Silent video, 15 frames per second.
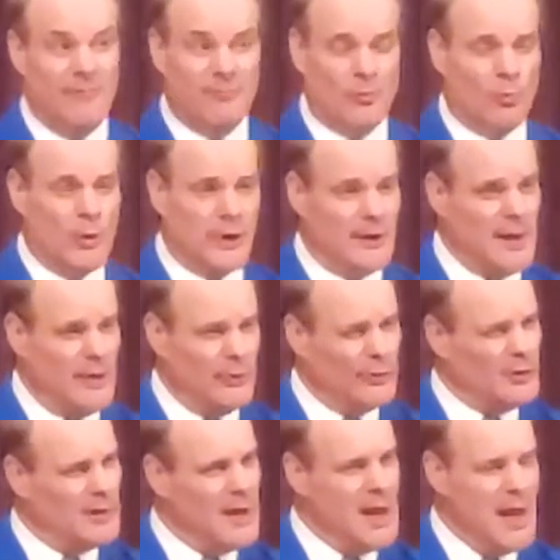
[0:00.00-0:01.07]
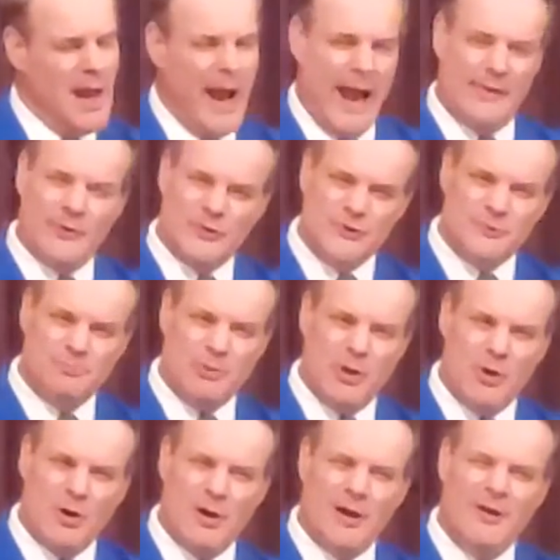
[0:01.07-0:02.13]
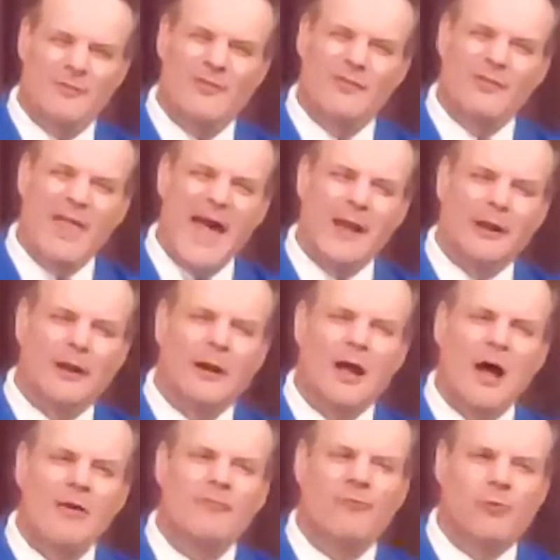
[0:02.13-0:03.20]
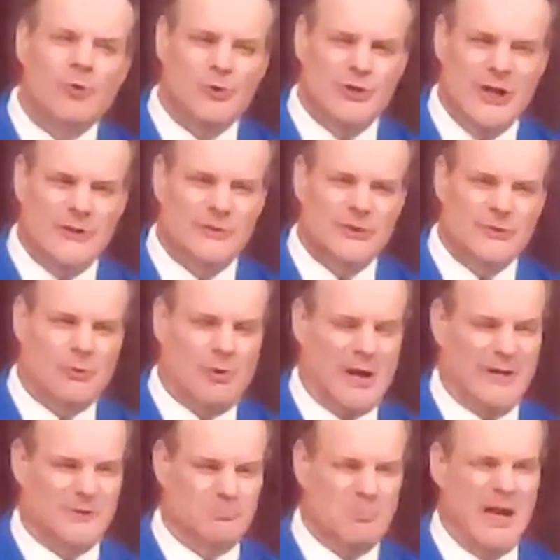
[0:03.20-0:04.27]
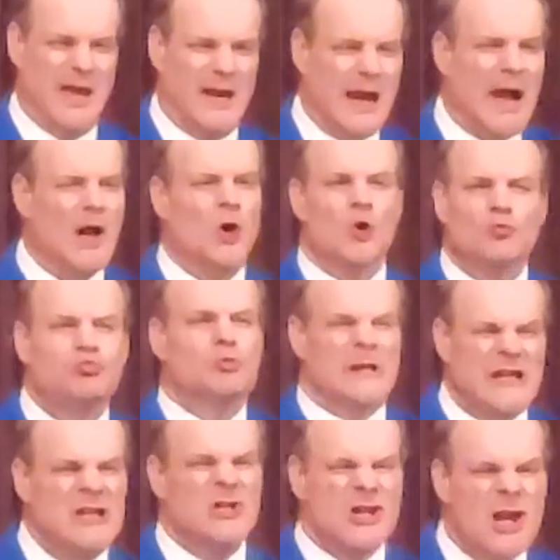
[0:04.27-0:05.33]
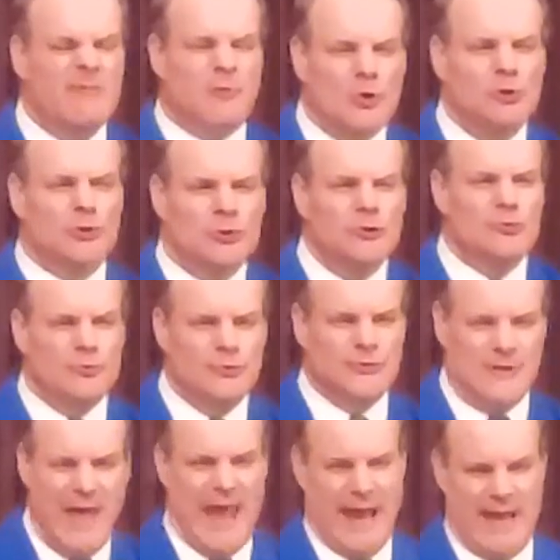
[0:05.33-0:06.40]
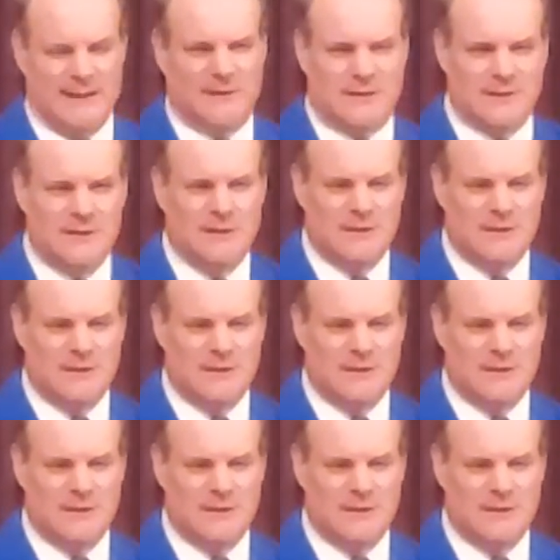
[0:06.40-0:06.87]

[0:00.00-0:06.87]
for one another, and the spirit of that love for Jesus Christ. Man, I hope we never lose that.